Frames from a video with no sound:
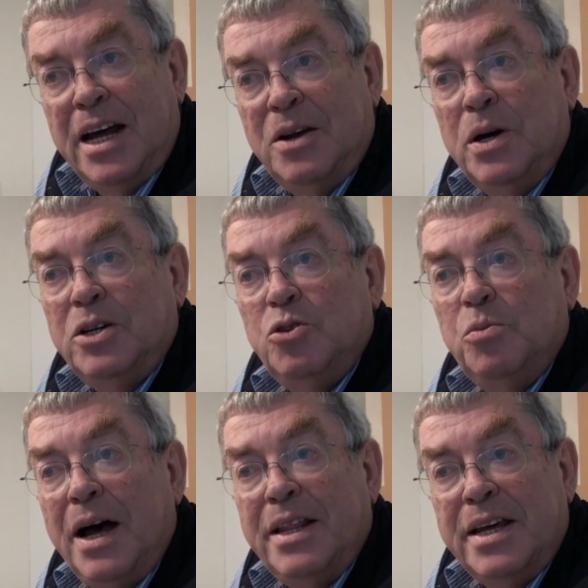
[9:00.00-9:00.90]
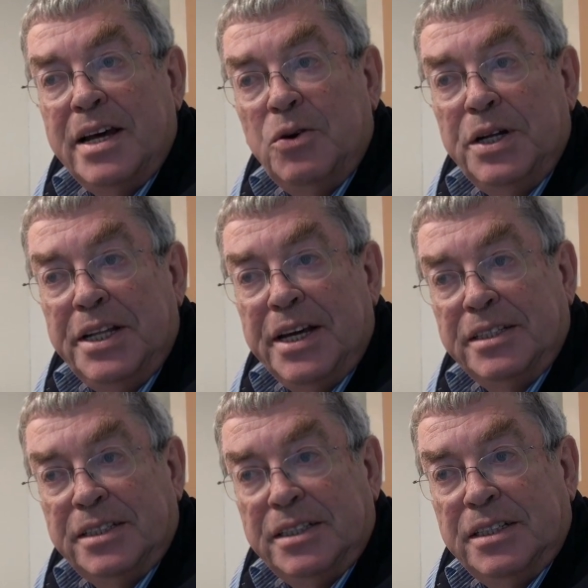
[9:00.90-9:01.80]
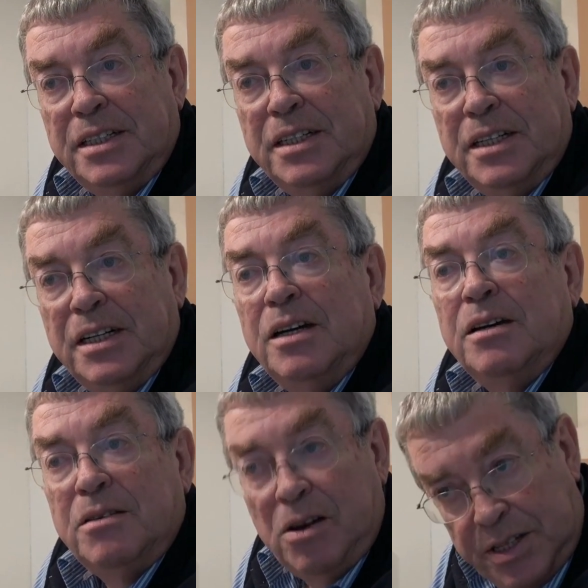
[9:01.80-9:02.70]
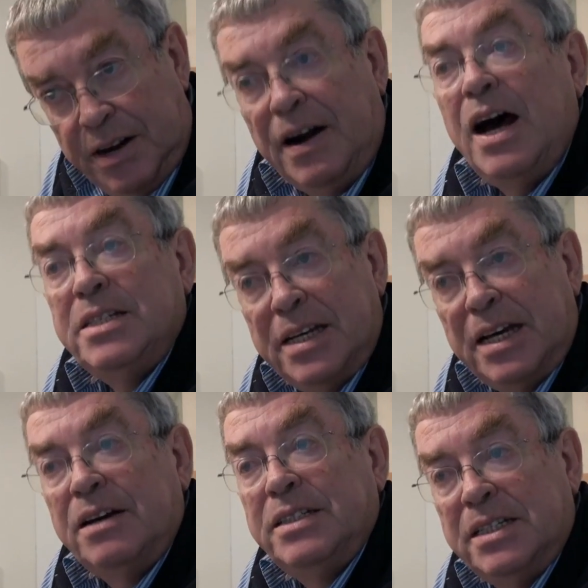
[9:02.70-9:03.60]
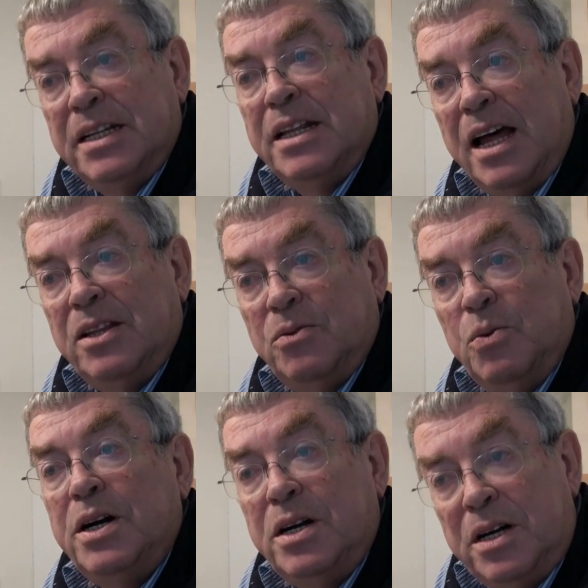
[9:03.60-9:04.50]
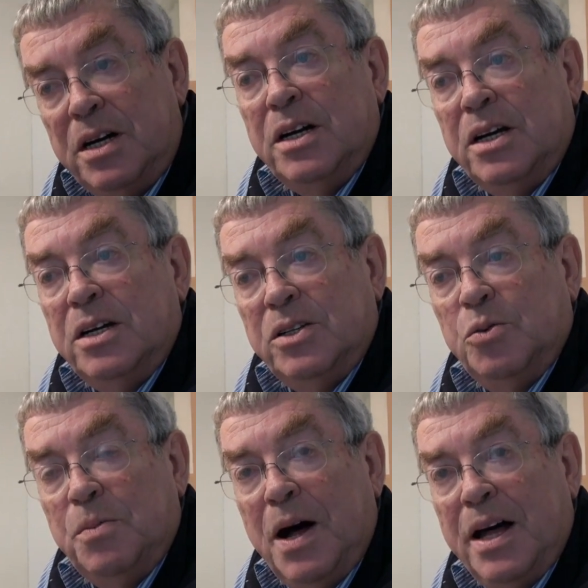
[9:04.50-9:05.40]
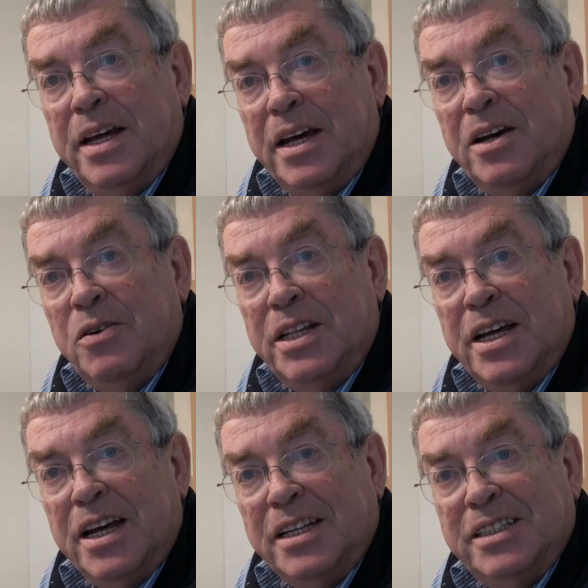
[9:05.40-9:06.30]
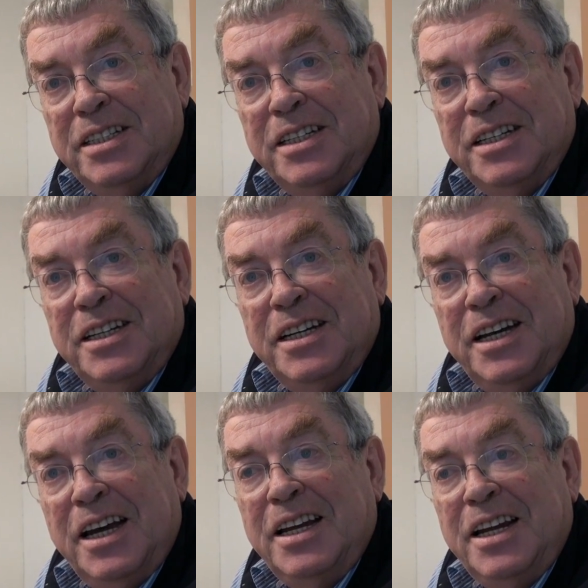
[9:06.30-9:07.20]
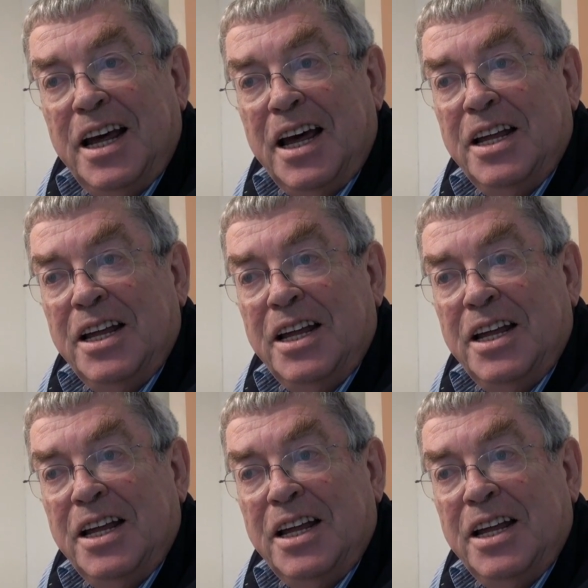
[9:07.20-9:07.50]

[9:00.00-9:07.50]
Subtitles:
and where to buy the ingredients. Because there are secrets in that, where to buy the ingredients. And